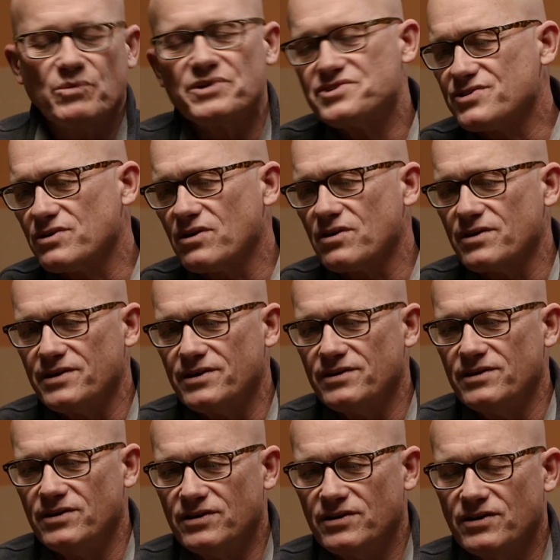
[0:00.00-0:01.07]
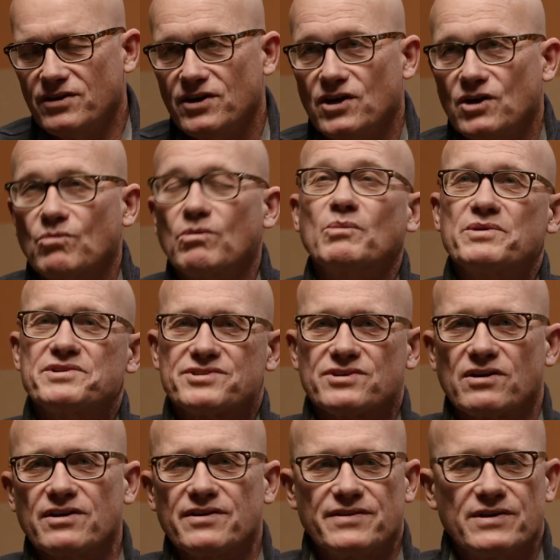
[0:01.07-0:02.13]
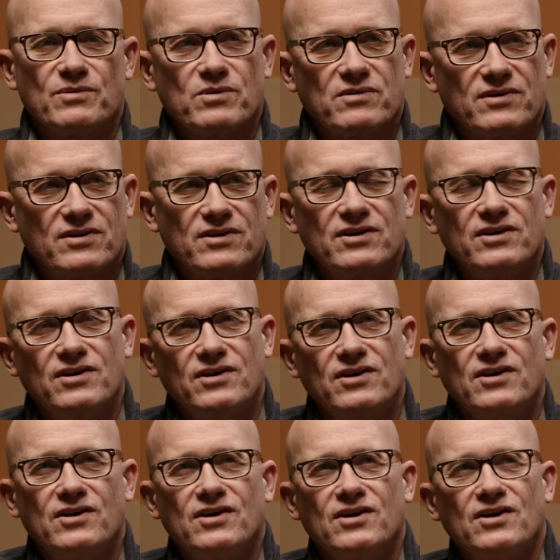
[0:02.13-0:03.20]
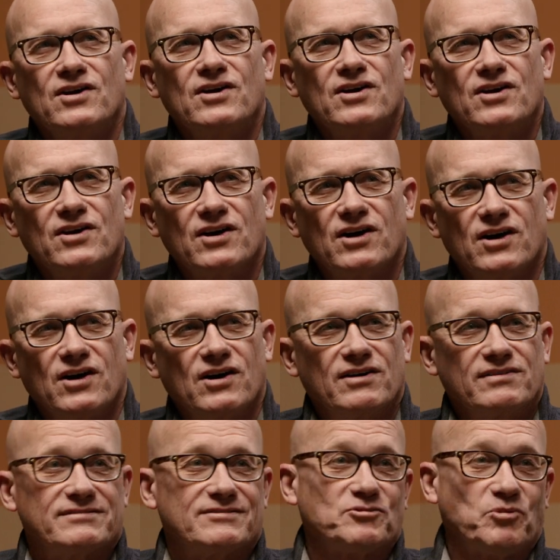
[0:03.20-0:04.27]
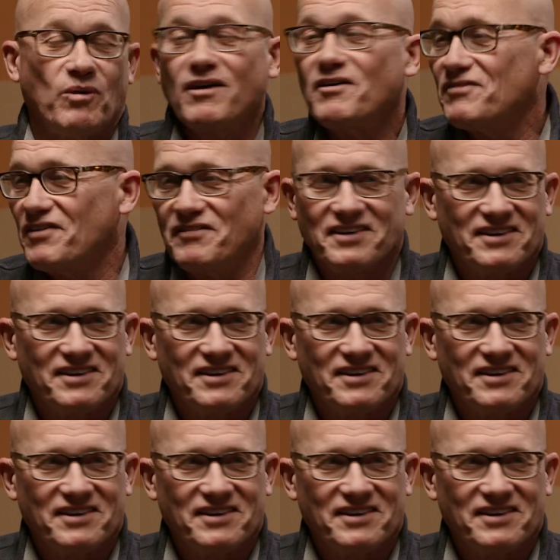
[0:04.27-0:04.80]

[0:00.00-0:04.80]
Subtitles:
we started, there were 12 of